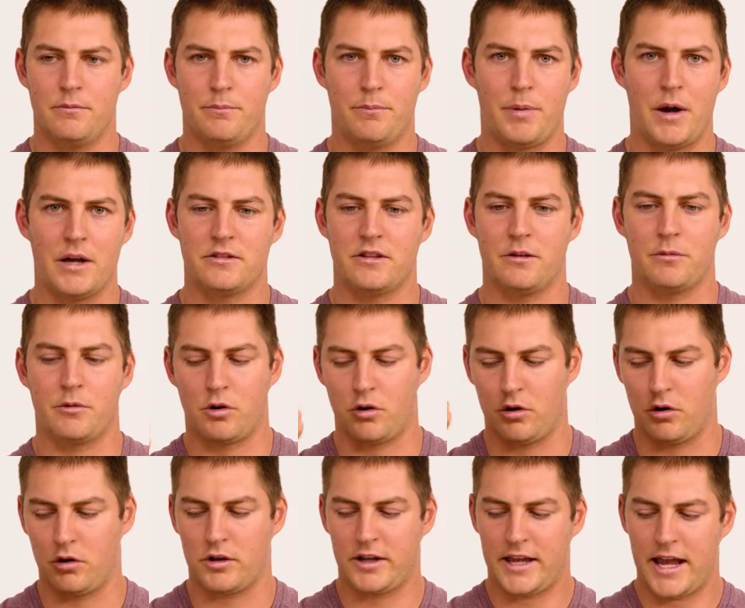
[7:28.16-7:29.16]
bicep
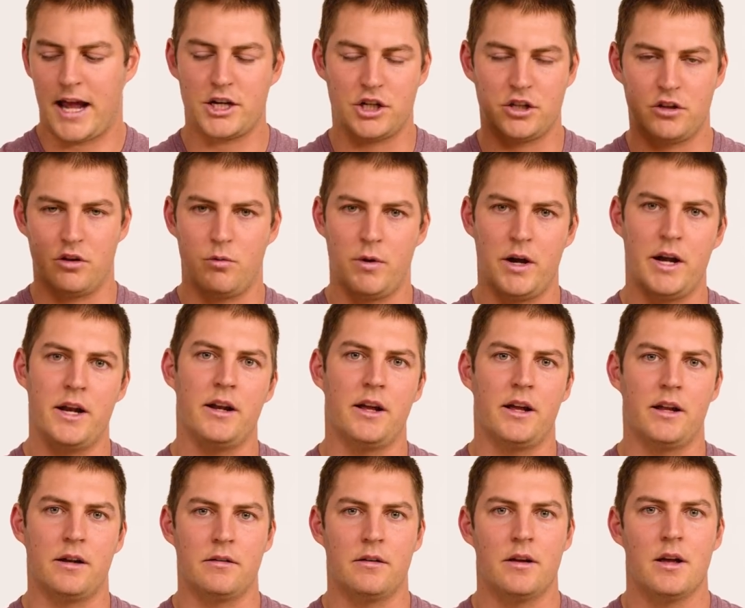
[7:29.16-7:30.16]
curl, catching the weight
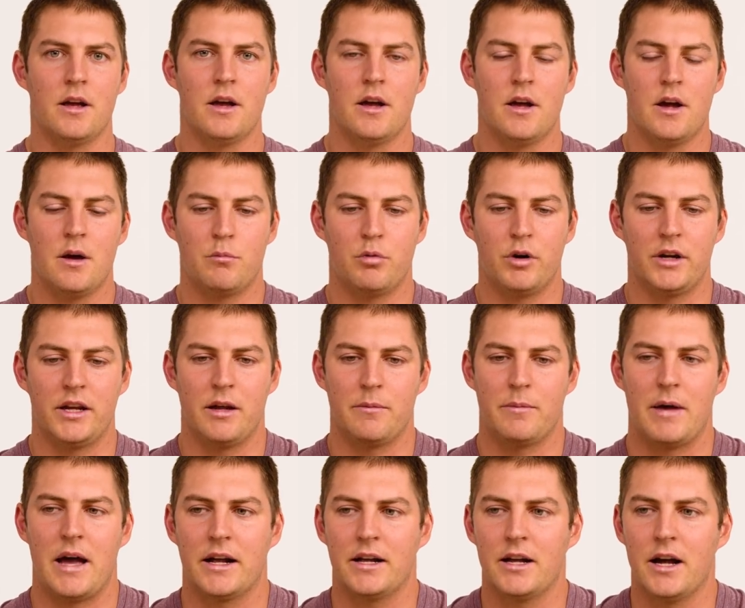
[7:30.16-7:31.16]
and bringing it
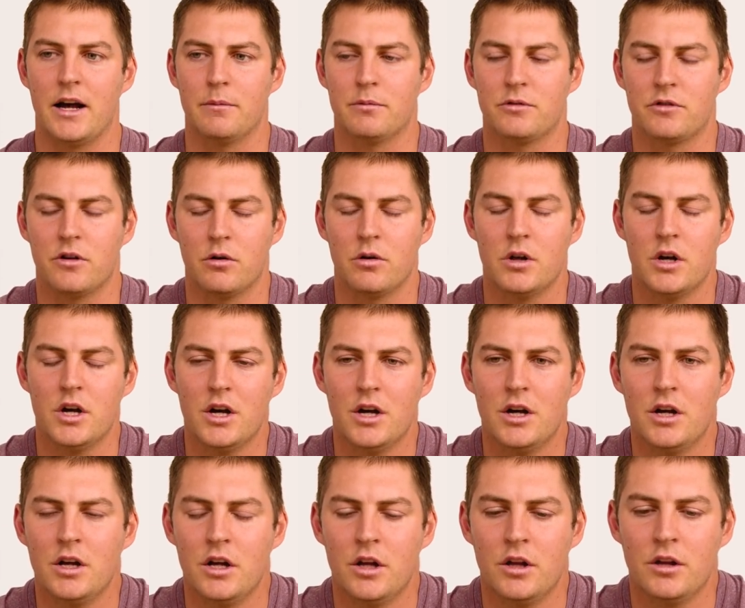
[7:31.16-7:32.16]
back up. So
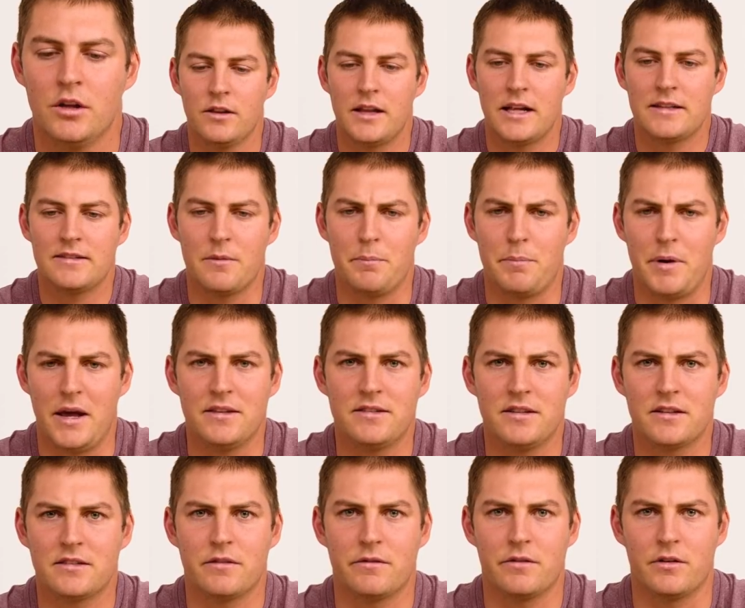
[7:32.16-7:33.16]
that's the
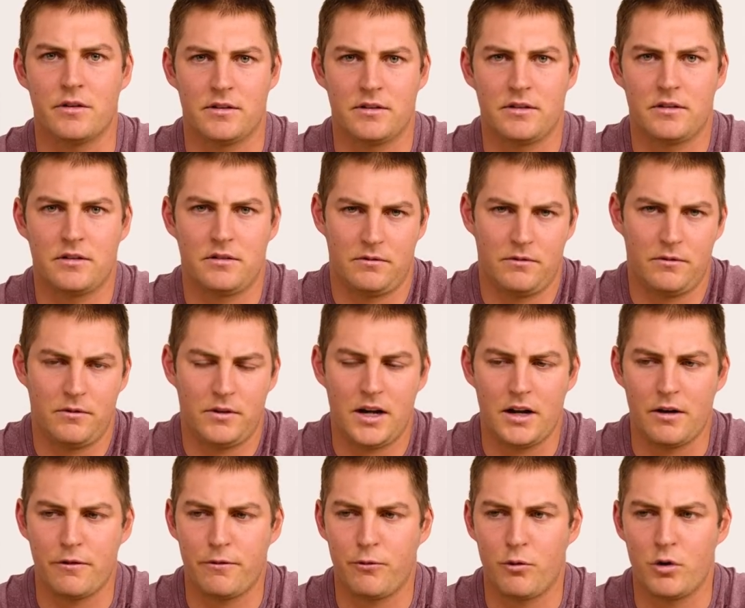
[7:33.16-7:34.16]
basics of the
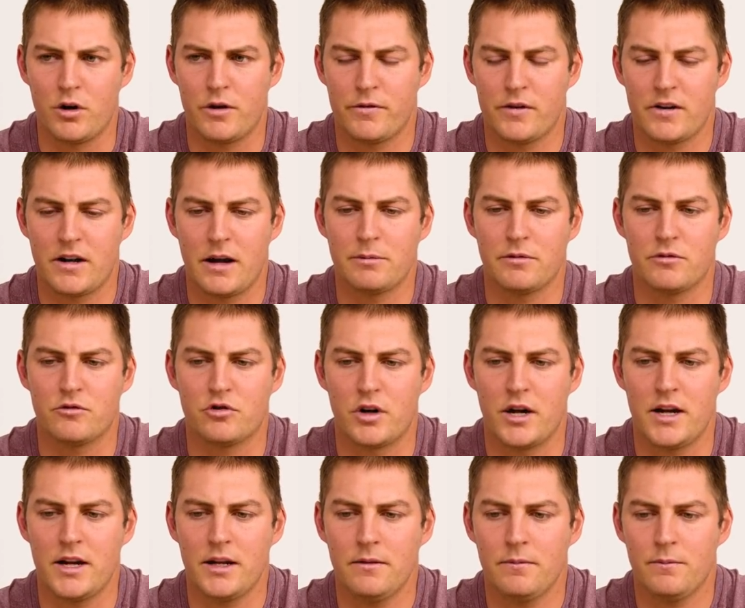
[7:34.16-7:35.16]
kind of 4 different types of
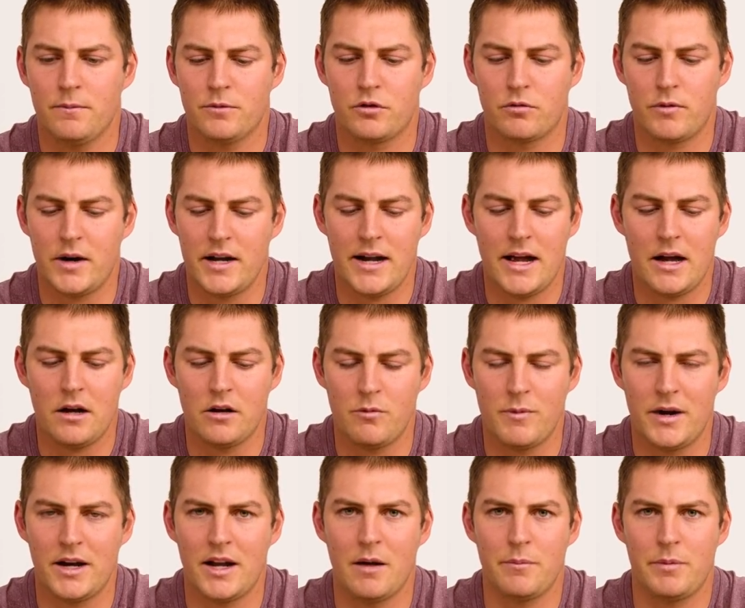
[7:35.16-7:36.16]
training. So right now you
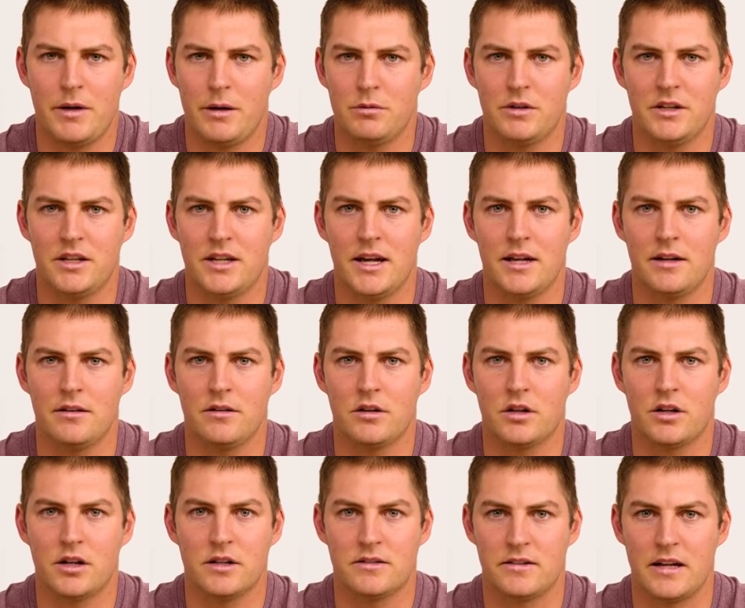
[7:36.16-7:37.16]
might not be able to
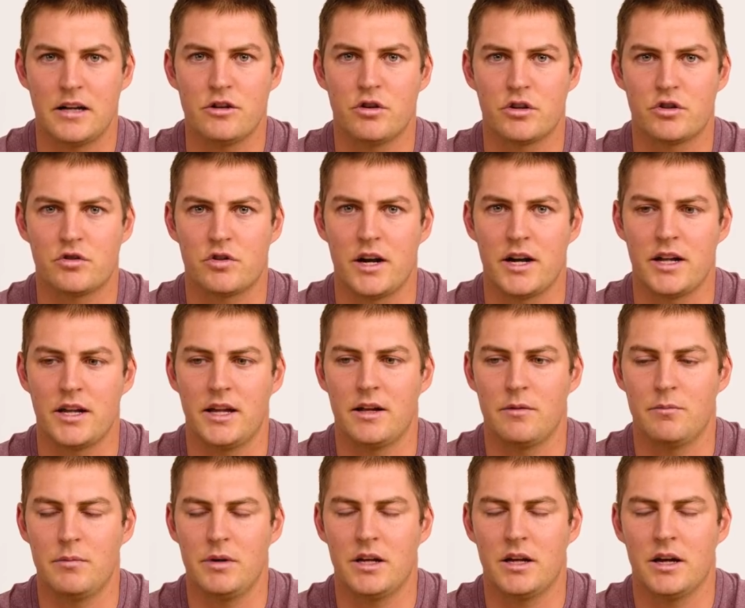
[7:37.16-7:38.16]
get concentric training
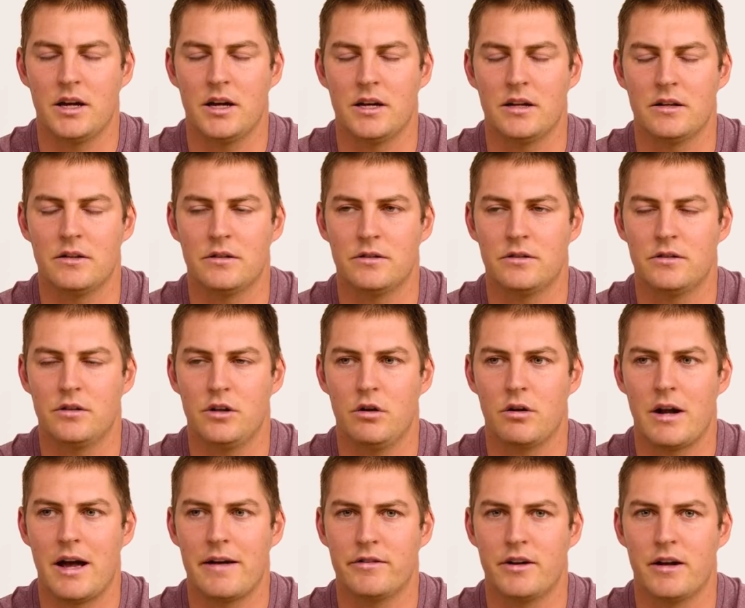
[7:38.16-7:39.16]
in because you
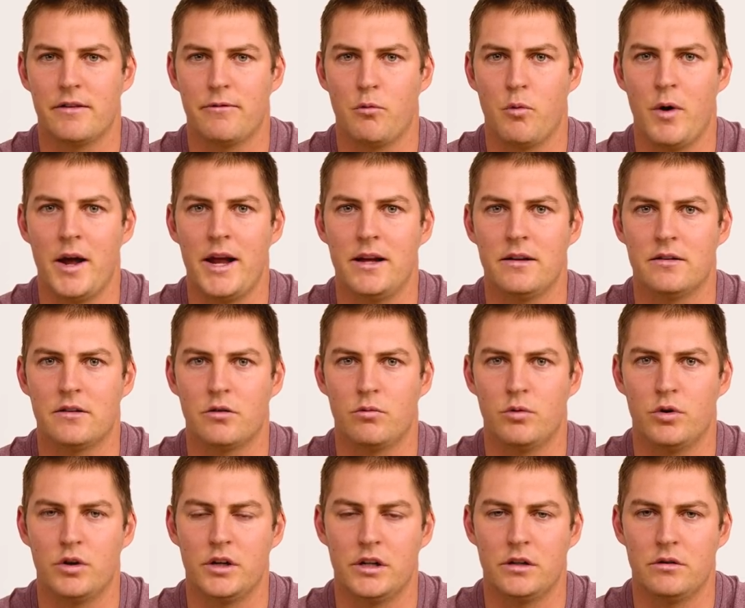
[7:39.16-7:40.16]
don't have enough weight to
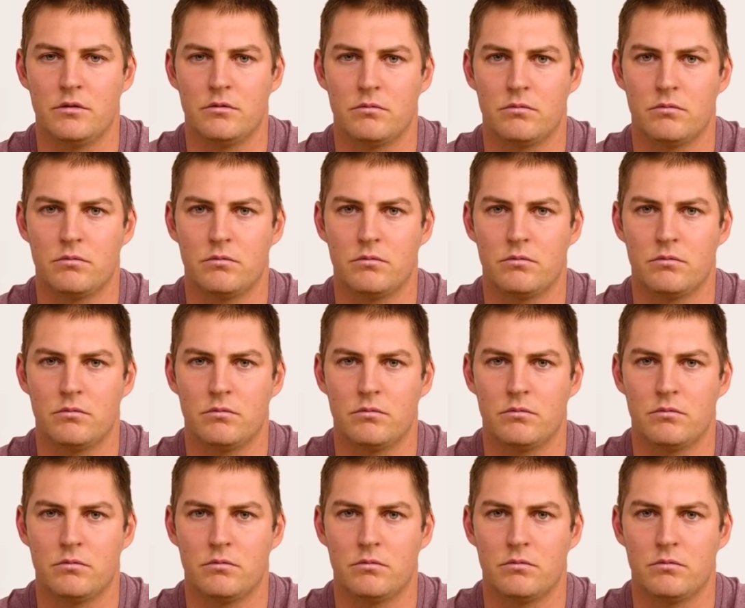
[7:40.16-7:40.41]
really